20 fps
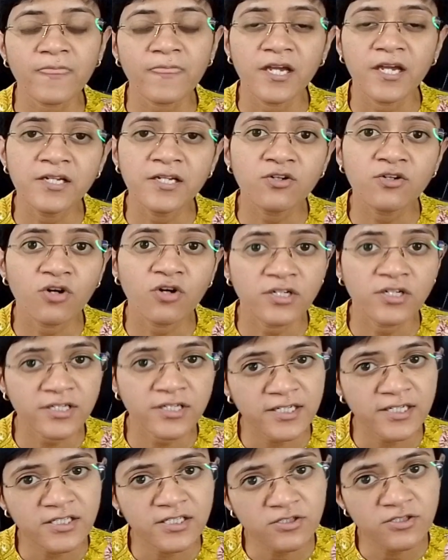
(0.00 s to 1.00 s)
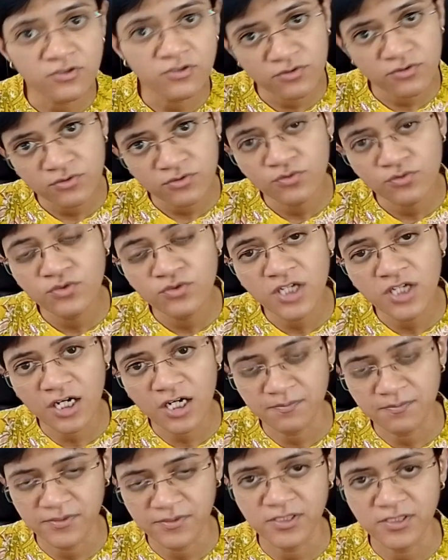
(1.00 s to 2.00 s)
In contrast to the
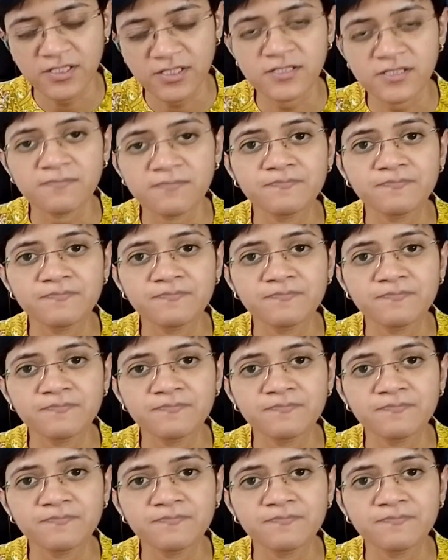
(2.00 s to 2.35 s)
abscess,